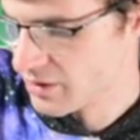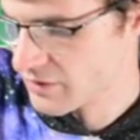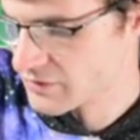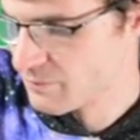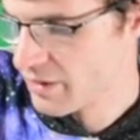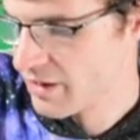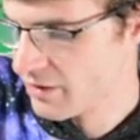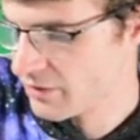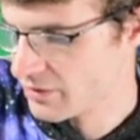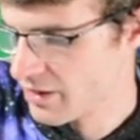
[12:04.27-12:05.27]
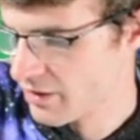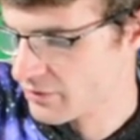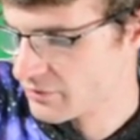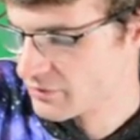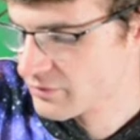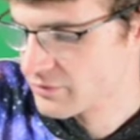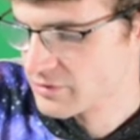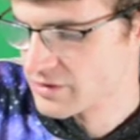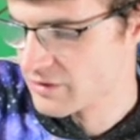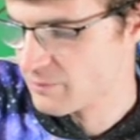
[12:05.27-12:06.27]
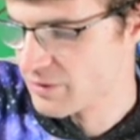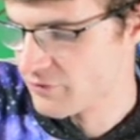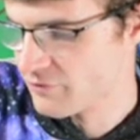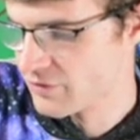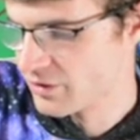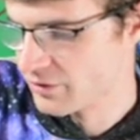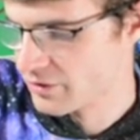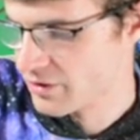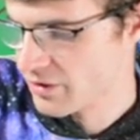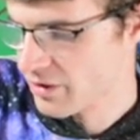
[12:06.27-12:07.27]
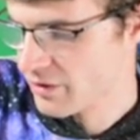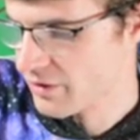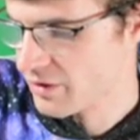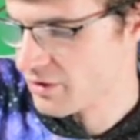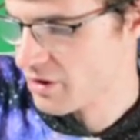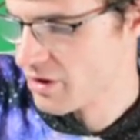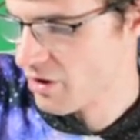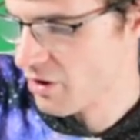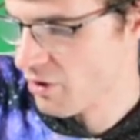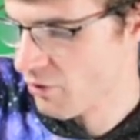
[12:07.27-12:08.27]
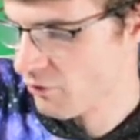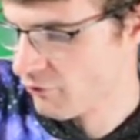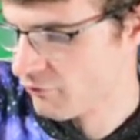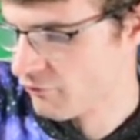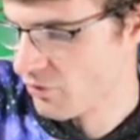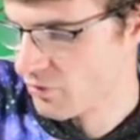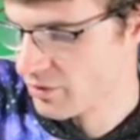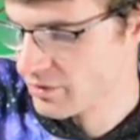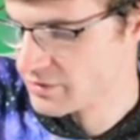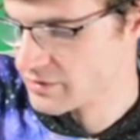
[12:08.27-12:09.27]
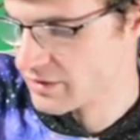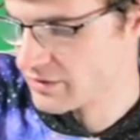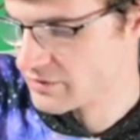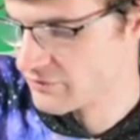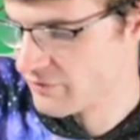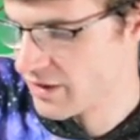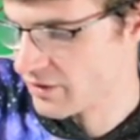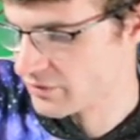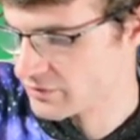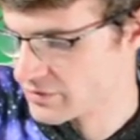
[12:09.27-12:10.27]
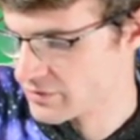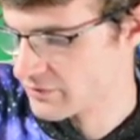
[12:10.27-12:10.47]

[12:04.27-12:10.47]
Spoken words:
is parallel to the B field, then no force is felt.